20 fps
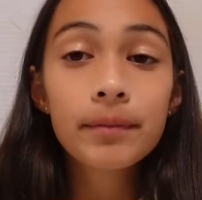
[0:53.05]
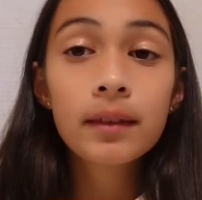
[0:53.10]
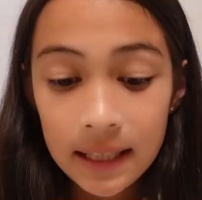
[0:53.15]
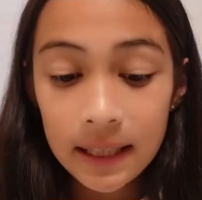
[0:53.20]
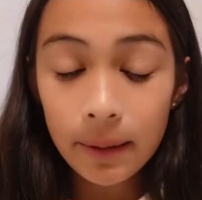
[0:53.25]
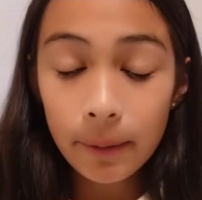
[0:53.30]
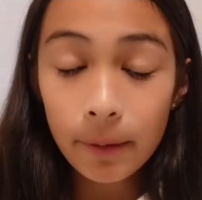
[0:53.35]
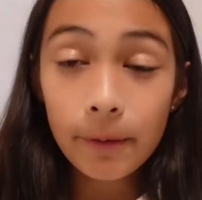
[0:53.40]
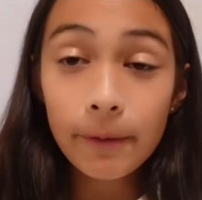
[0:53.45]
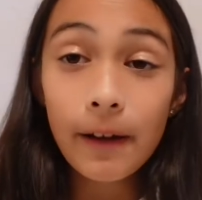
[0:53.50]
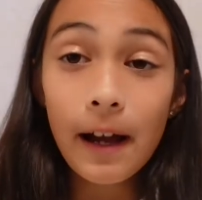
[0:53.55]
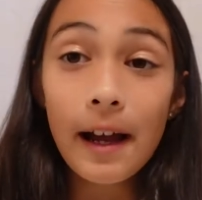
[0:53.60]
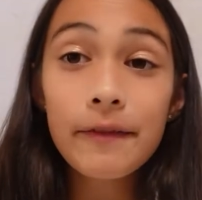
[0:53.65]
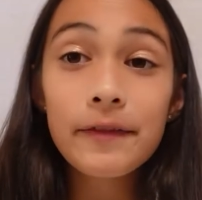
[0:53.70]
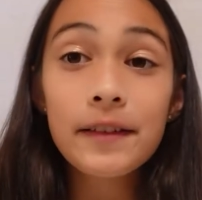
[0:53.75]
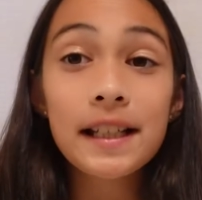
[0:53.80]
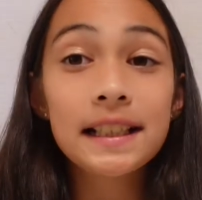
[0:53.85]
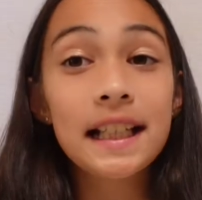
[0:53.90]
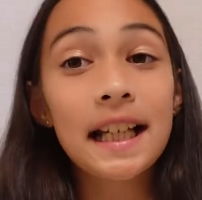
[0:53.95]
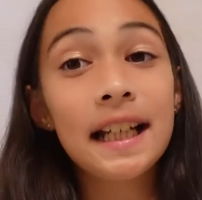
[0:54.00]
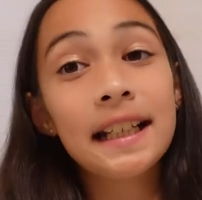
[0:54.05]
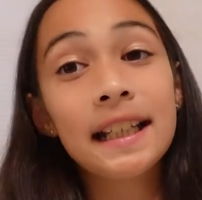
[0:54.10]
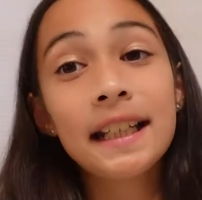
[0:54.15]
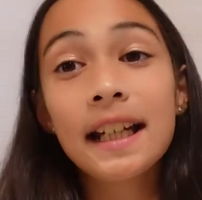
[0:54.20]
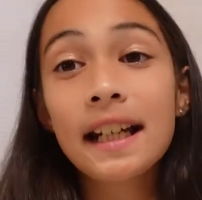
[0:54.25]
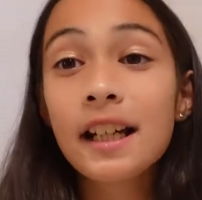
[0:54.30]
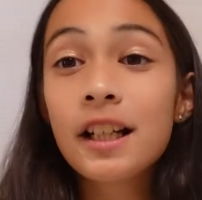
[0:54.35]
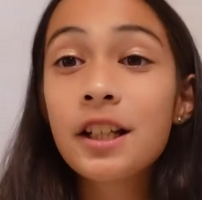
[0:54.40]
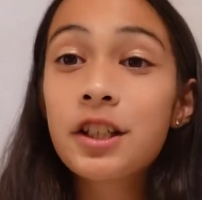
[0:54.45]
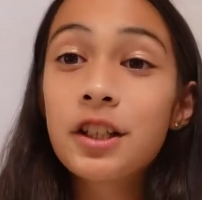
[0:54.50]
Number five is any
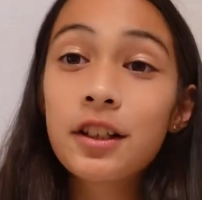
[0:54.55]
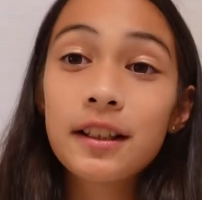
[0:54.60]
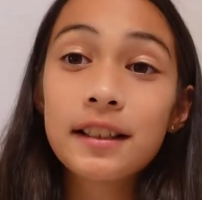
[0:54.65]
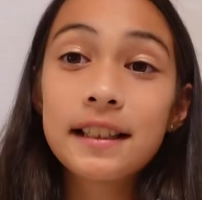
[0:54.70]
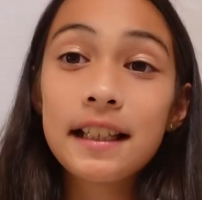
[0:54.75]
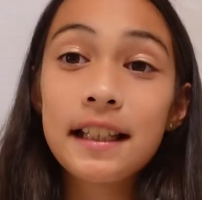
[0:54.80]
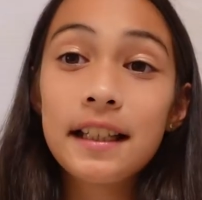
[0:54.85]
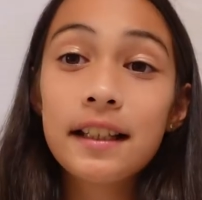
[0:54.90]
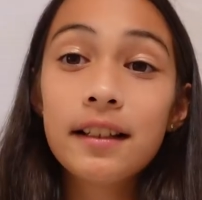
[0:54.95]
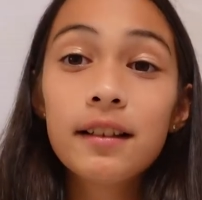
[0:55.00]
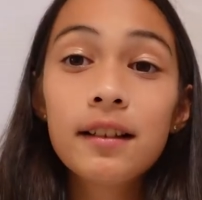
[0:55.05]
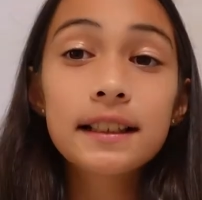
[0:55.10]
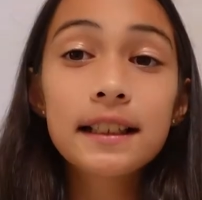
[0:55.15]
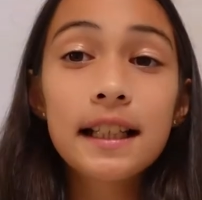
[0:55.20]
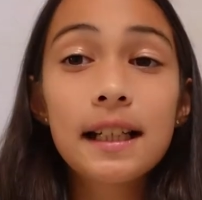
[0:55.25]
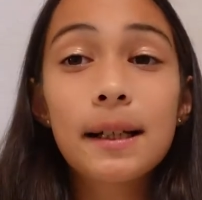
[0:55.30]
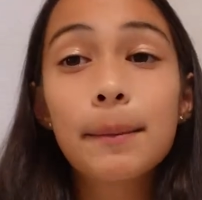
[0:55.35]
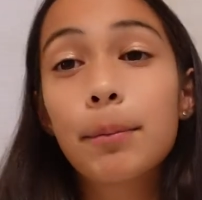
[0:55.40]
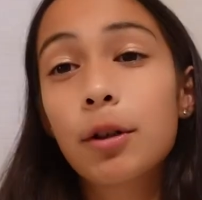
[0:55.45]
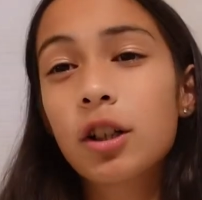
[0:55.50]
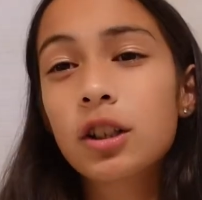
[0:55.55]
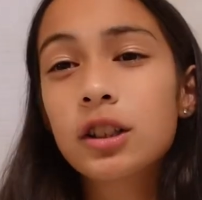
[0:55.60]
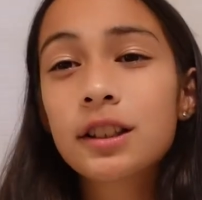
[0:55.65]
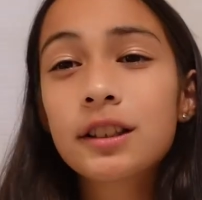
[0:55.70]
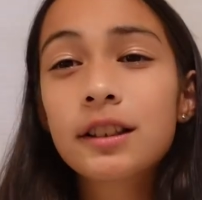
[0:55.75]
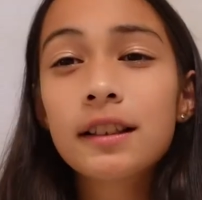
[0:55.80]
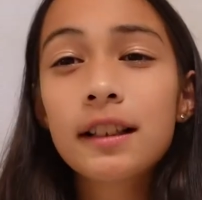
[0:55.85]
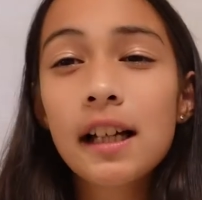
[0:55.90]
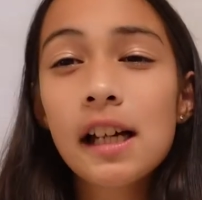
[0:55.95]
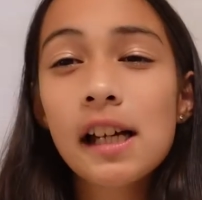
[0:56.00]
kind of jersey. It's like a
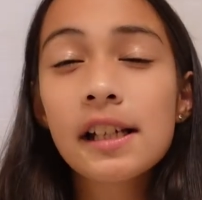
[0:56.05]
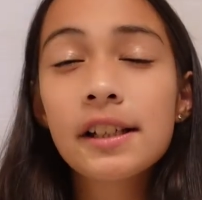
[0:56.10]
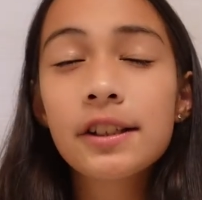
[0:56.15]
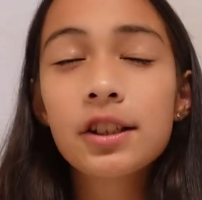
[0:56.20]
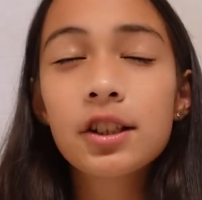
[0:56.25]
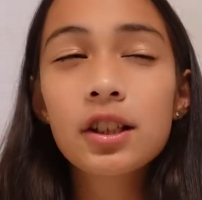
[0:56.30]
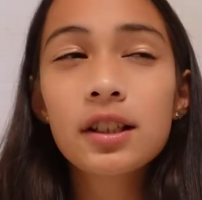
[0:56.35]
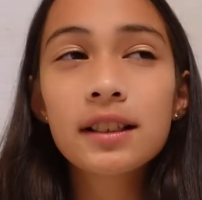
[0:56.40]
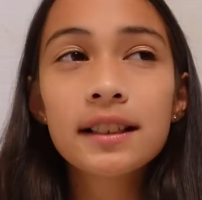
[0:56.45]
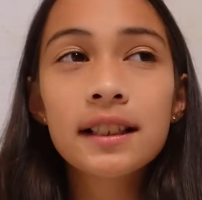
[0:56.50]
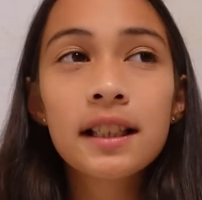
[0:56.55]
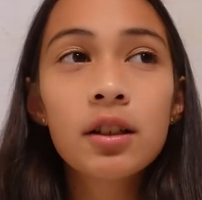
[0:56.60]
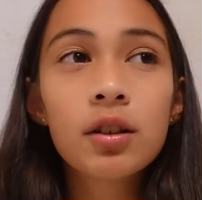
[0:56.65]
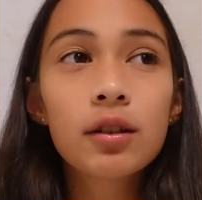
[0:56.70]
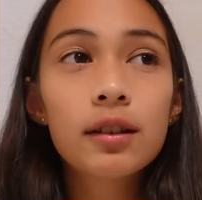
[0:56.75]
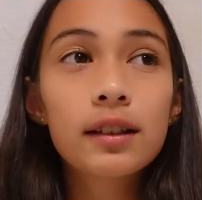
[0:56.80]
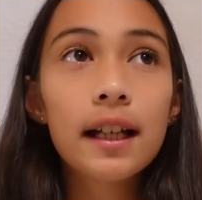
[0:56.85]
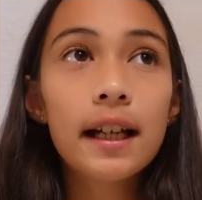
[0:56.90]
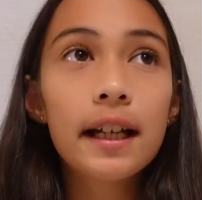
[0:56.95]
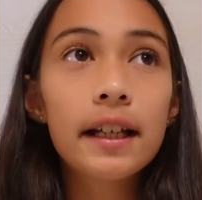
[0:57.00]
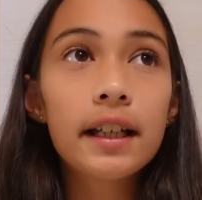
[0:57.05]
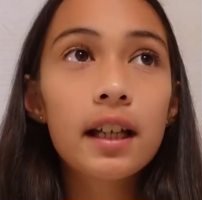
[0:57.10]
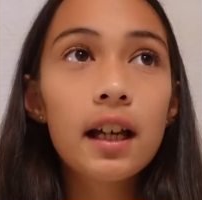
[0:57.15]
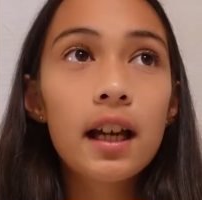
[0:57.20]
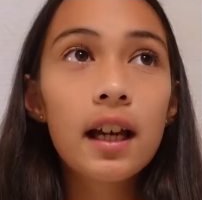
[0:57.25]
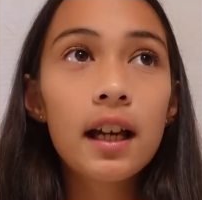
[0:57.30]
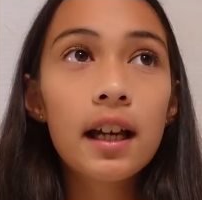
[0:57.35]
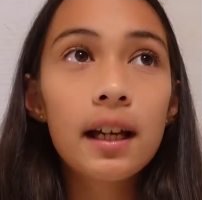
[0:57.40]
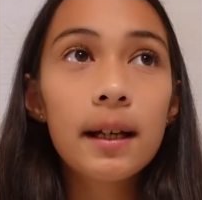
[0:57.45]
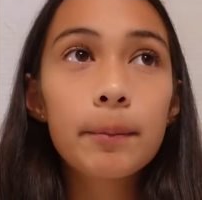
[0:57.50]
personalized jersey or like
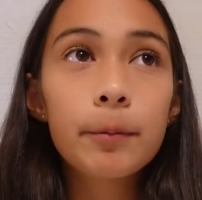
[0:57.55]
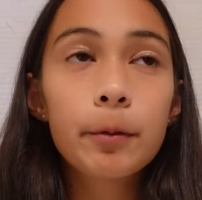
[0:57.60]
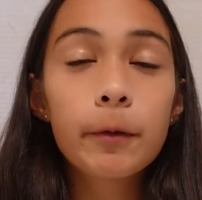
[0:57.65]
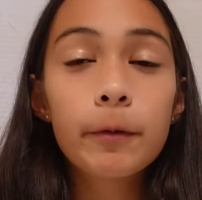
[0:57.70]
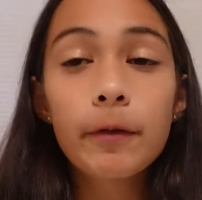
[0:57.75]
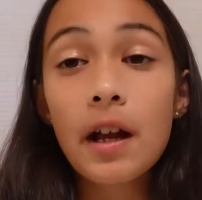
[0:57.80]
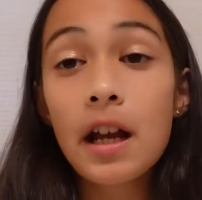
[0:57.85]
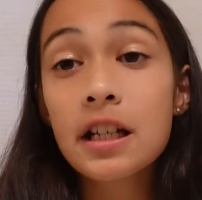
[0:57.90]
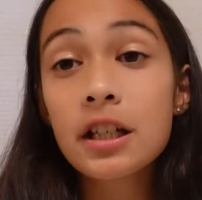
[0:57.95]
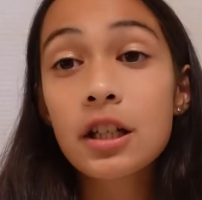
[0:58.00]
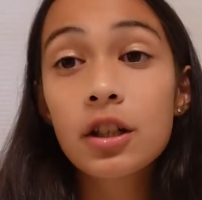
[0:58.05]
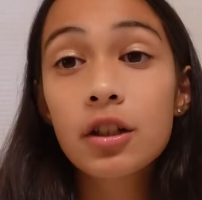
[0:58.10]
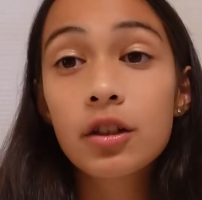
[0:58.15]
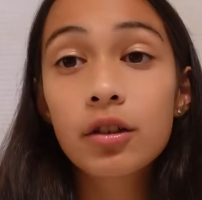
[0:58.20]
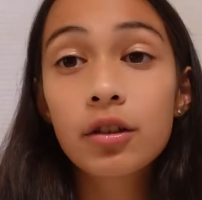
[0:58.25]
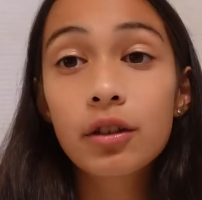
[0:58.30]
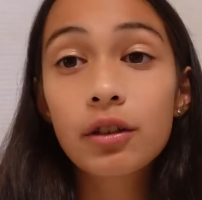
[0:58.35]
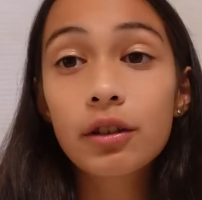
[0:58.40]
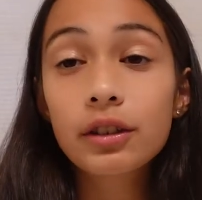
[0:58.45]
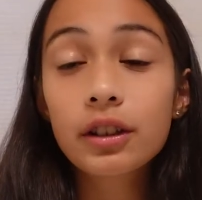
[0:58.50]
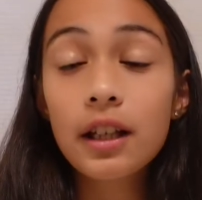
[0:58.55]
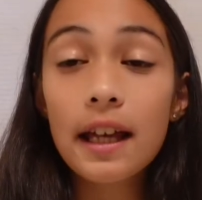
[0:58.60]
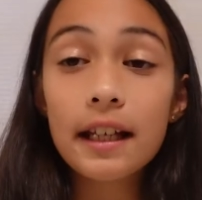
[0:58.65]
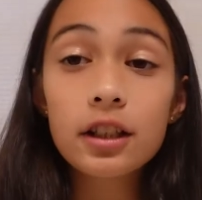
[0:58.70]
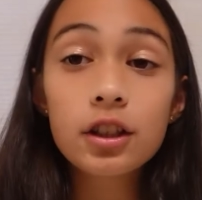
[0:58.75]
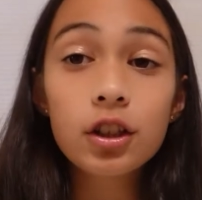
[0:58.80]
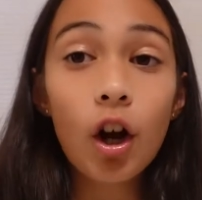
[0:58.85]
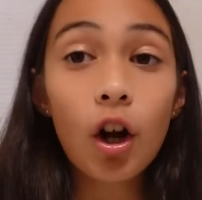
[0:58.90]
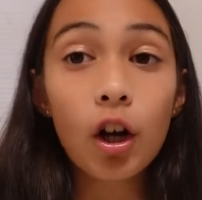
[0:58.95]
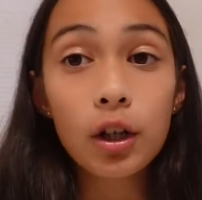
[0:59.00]
a professional like
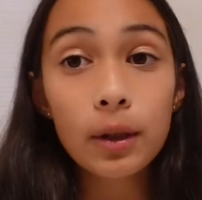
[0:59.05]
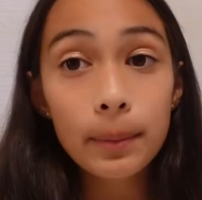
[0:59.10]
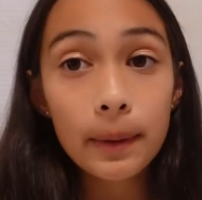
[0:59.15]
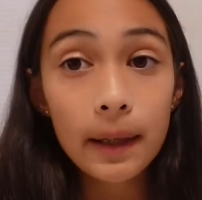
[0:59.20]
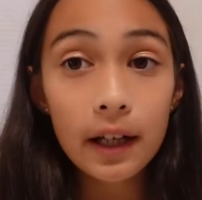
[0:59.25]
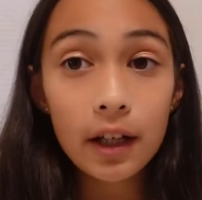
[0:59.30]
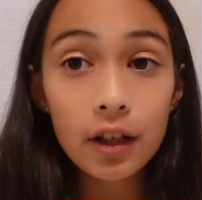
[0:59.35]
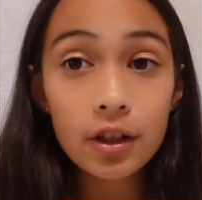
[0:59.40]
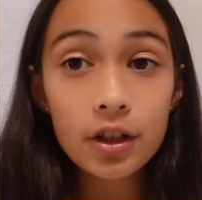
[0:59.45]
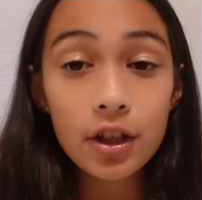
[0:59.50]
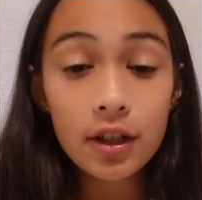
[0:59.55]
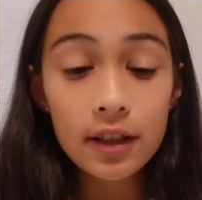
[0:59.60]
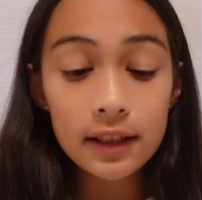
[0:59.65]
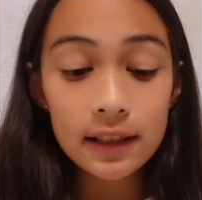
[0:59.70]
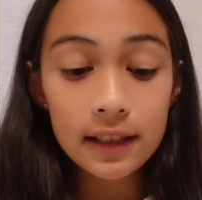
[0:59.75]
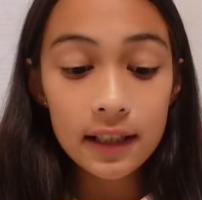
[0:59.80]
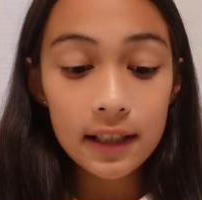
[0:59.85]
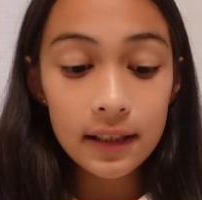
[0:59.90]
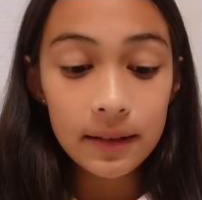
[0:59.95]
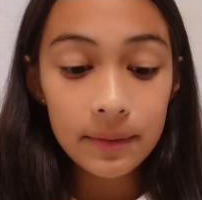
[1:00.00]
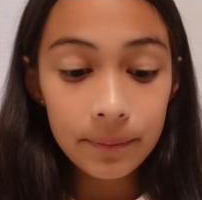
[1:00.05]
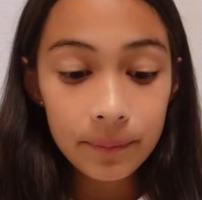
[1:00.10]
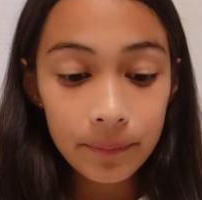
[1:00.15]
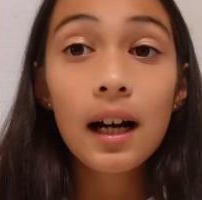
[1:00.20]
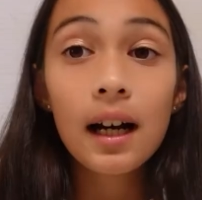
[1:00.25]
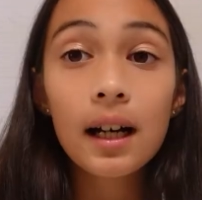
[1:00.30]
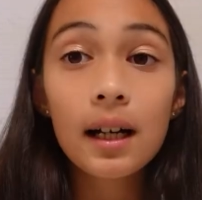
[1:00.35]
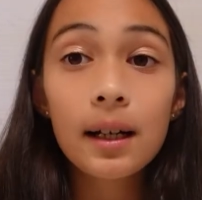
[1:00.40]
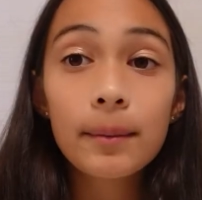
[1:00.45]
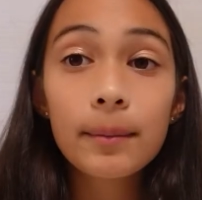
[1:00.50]
soccer player jersey.
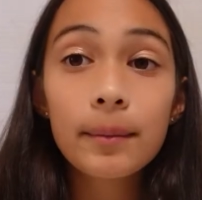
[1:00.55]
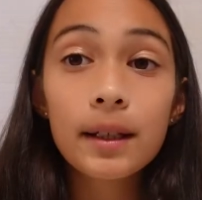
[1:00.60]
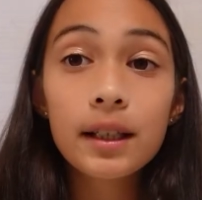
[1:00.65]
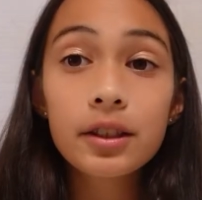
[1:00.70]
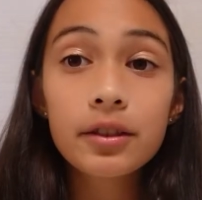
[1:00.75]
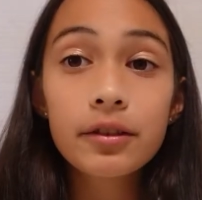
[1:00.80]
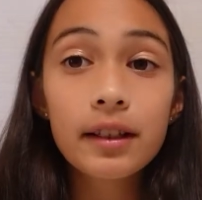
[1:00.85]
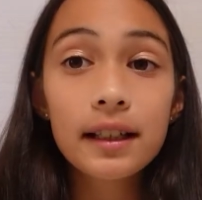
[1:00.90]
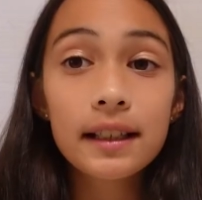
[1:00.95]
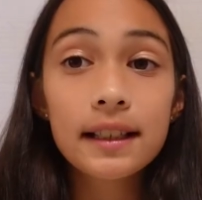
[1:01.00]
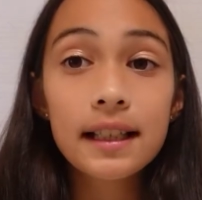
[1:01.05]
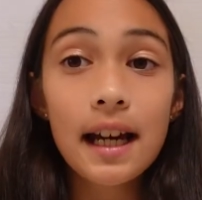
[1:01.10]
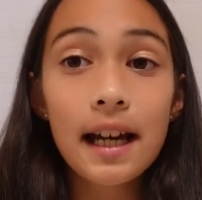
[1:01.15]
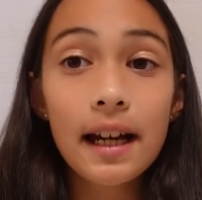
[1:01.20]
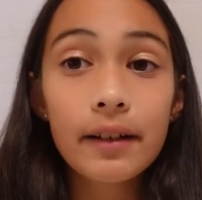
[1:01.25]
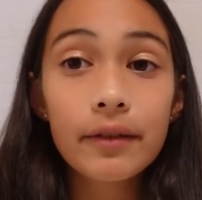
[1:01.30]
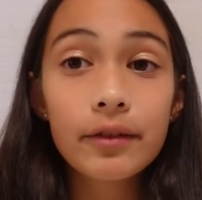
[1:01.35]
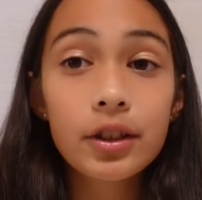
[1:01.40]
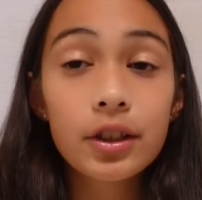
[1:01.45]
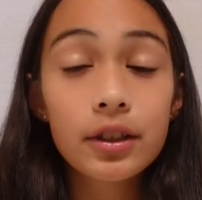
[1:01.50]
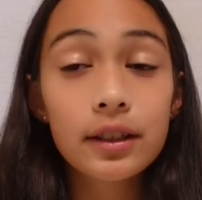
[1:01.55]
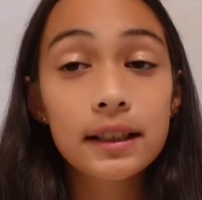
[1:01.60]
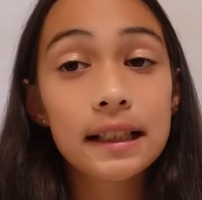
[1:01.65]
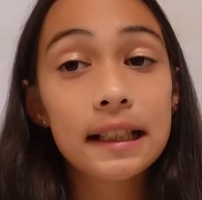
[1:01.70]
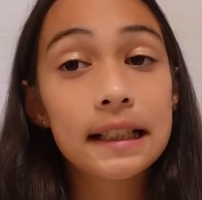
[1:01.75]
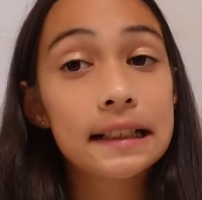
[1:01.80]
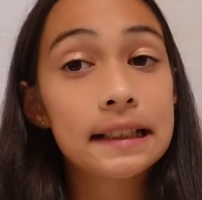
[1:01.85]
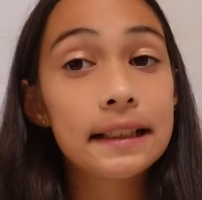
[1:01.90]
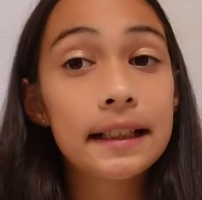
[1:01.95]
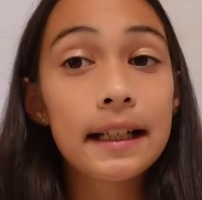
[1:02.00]
Um, it's great to have
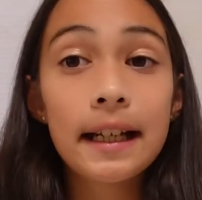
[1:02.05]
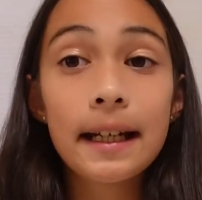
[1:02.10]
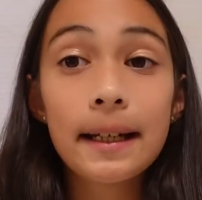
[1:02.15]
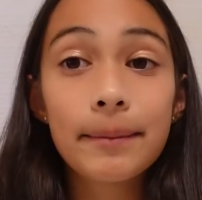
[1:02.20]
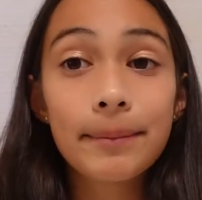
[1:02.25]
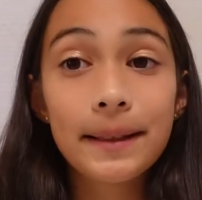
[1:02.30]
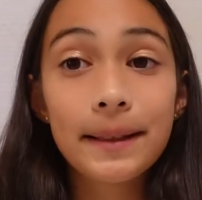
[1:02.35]
jerseys in hand